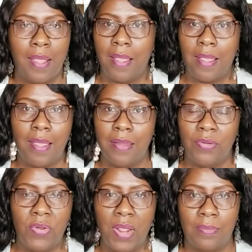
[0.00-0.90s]
I
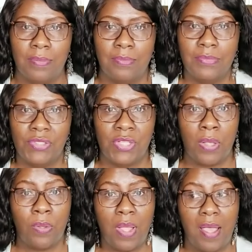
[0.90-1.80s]
don't know.
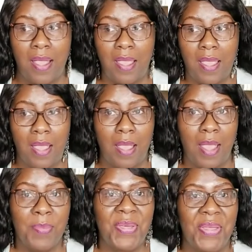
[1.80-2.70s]
So I,
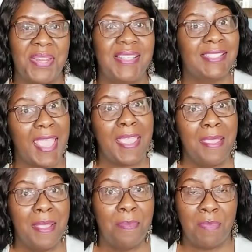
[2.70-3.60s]
am gonna say
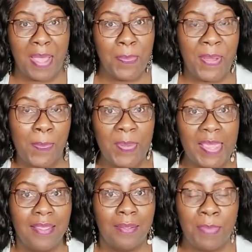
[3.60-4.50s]
my puppy,
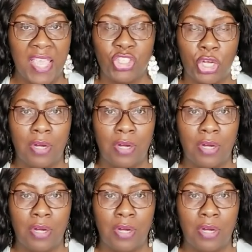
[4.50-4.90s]
Major.